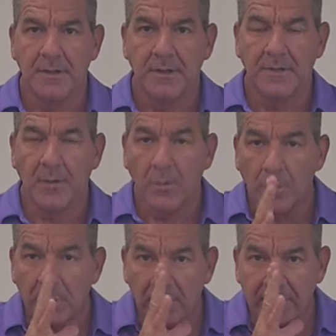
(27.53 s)
And the
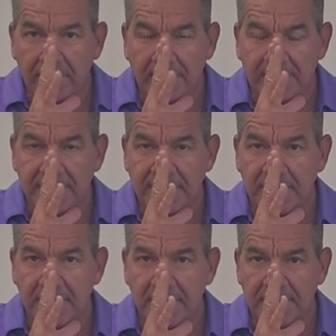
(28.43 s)
only way the head can
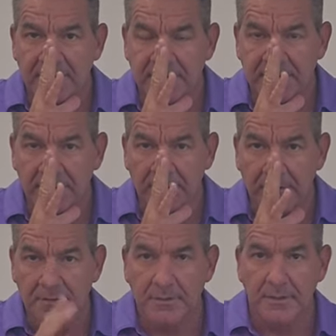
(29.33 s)
stay on
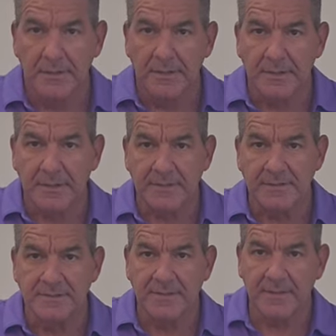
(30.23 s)
center
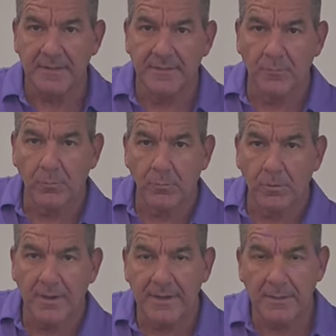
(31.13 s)
is that the
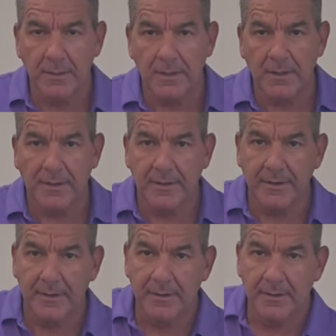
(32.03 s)
right
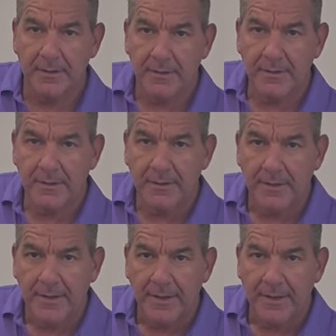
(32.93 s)
leg
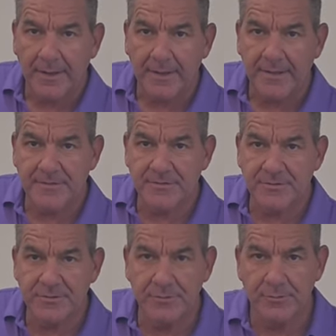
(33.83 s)

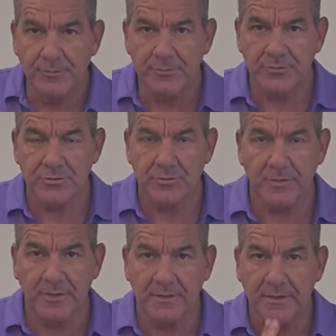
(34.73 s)
has to
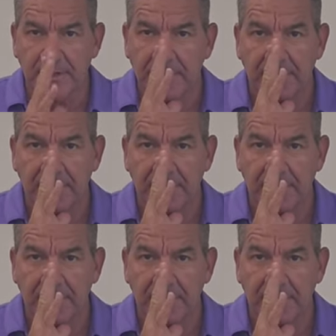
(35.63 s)
straighten.